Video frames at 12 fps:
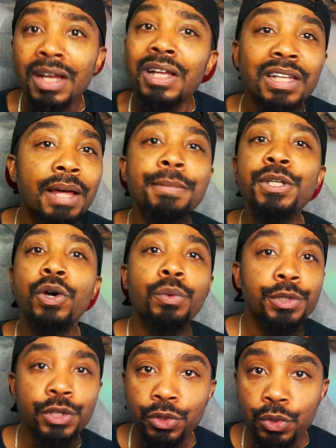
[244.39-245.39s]
Let me know
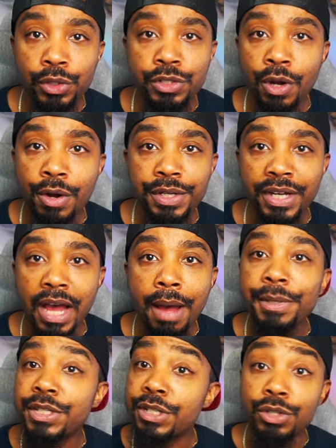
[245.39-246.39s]
what your thoughts are in the
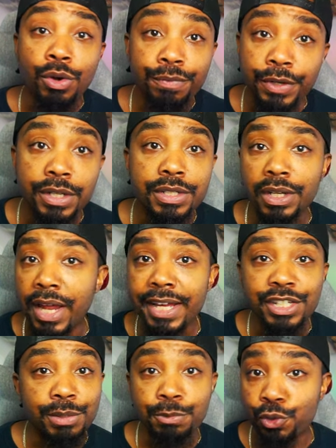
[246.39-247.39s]
comments, and don't forget to like,
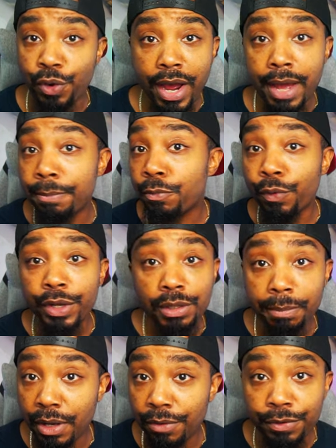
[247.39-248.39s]
subscribe, ring the
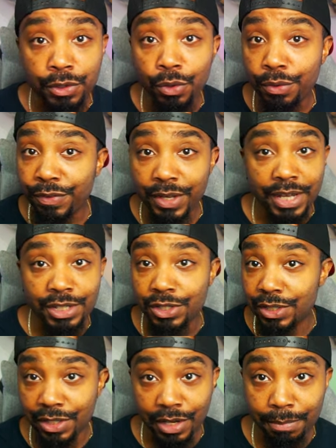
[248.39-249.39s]
bell for
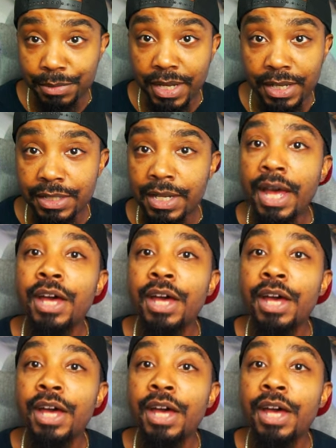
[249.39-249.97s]
notifications and updates,